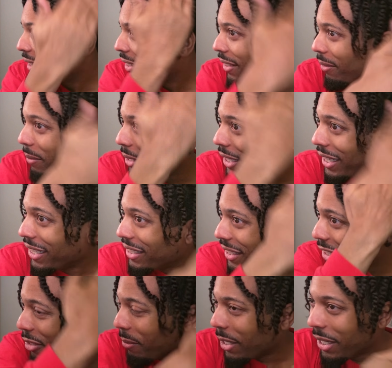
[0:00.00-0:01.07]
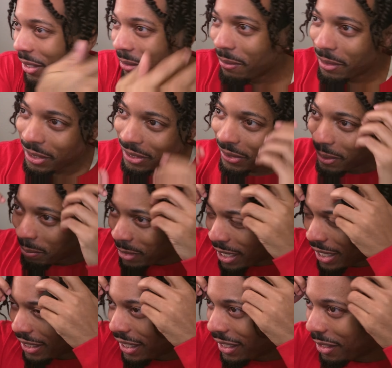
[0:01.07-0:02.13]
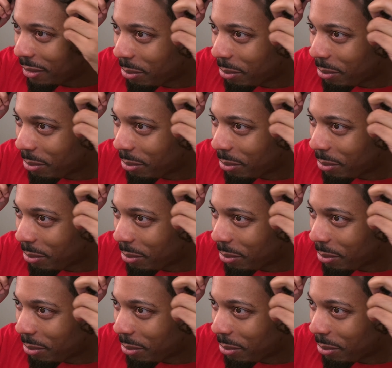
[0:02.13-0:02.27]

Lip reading: I mean, like I said in my other video, I'm not like a